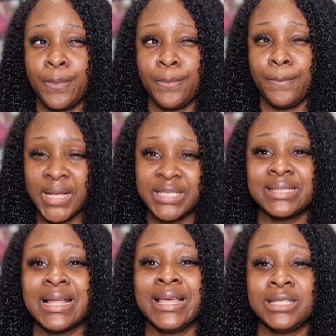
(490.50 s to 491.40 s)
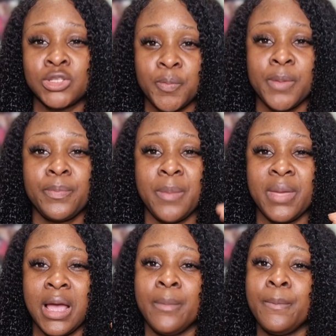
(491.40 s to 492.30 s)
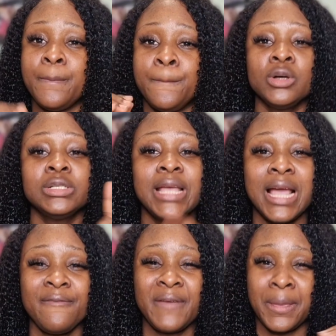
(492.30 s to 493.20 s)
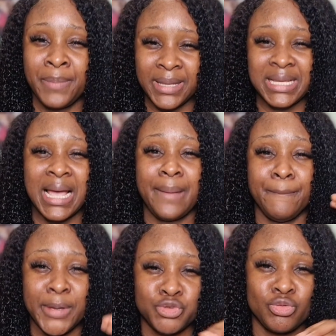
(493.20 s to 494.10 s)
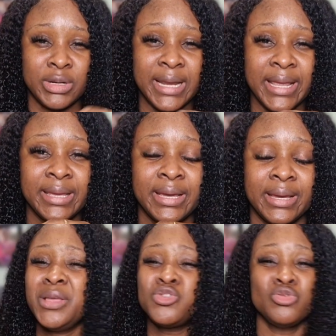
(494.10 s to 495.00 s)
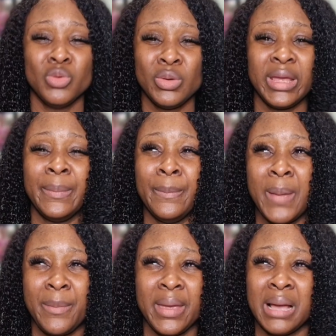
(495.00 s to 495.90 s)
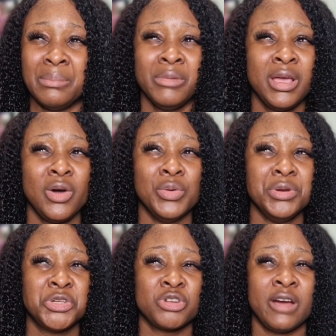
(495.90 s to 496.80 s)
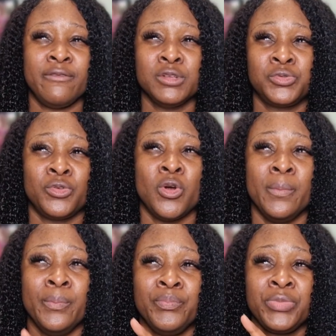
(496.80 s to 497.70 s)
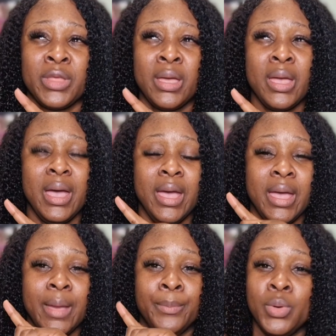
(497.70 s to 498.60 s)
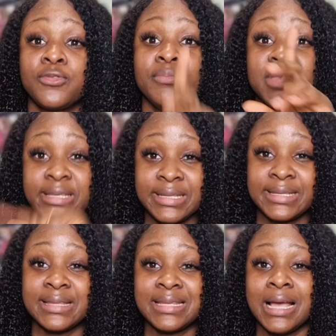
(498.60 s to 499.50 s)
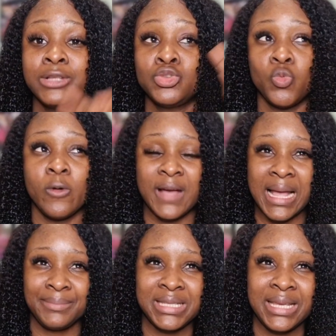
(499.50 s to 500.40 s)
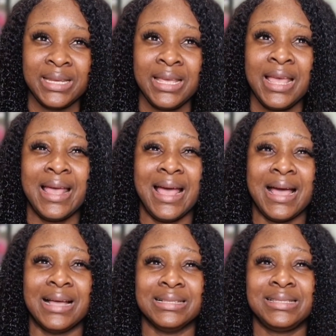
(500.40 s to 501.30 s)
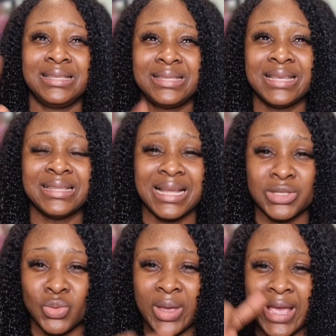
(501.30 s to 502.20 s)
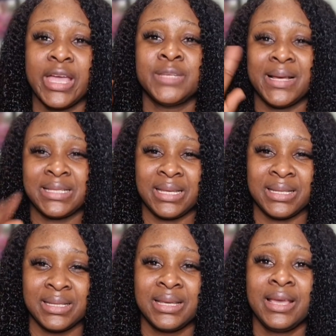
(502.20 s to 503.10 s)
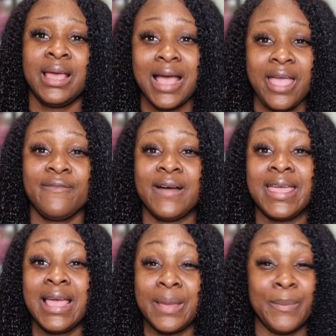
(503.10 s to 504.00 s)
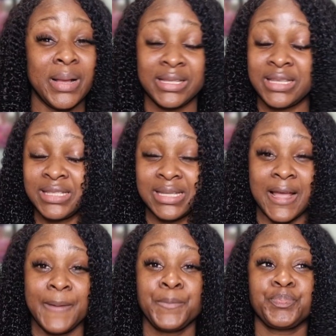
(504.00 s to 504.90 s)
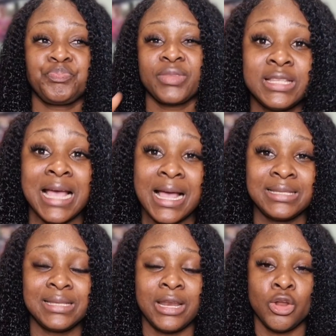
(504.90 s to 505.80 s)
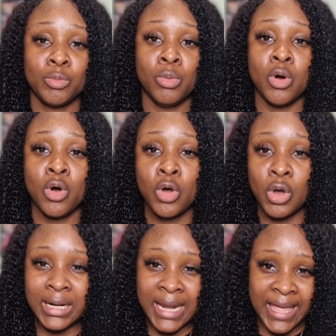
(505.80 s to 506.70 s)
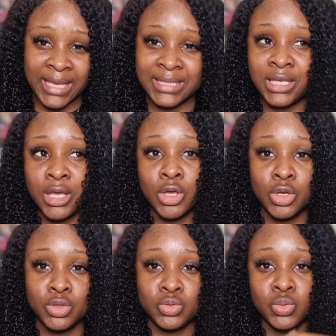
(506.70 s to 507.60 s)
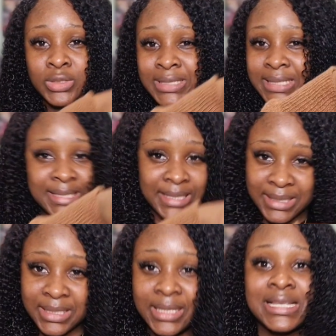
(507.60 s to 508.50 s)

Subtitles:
Manchester is stopping Birmingham because they have a better metro link. Metro in Birmingham only travels from both from the city center to Wolverhampton and city center to Edgbaston. However, here in Manchester, it has a lot more links to cities.